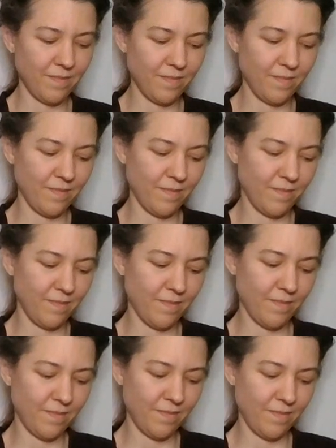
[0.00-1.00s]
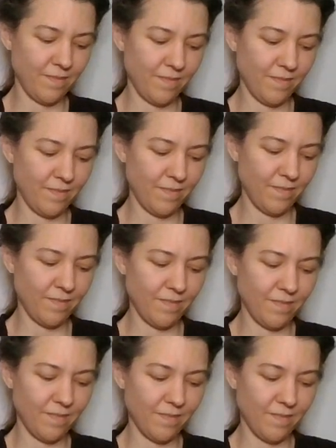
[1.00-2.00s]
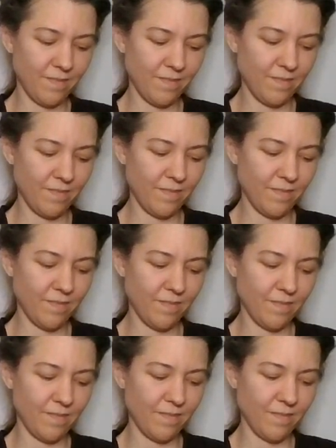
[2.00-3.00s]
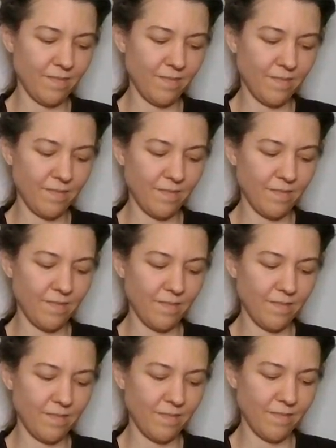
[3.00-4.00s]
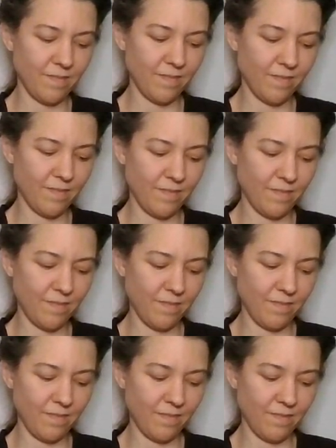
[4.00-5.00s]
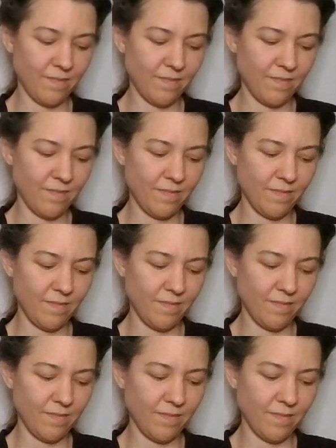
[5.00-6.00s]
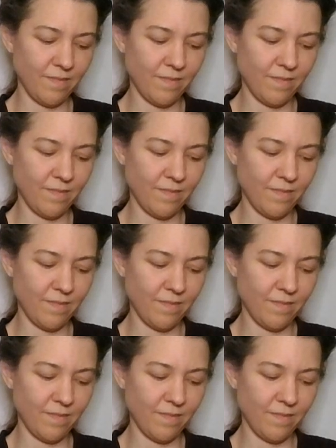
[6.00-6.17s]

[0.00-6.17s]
(silence)